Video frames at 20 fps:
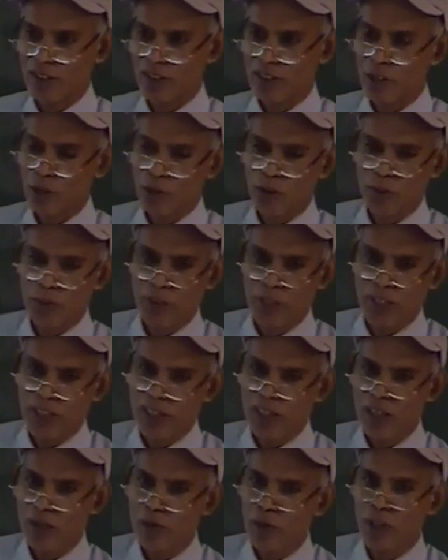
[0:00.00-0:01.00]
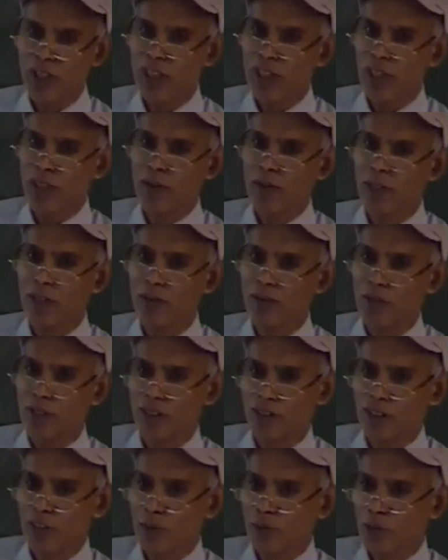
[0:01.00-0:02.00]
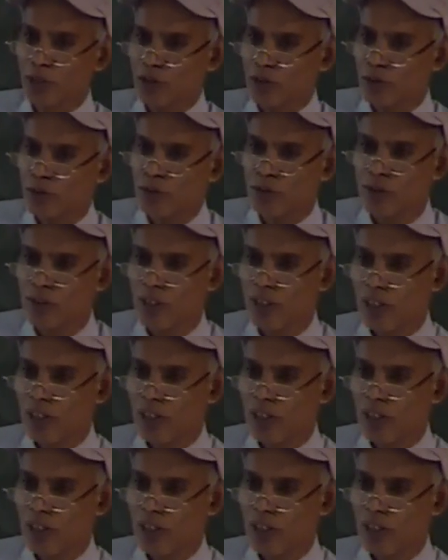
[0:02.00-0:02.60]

Now depending on what kind of that function we choose,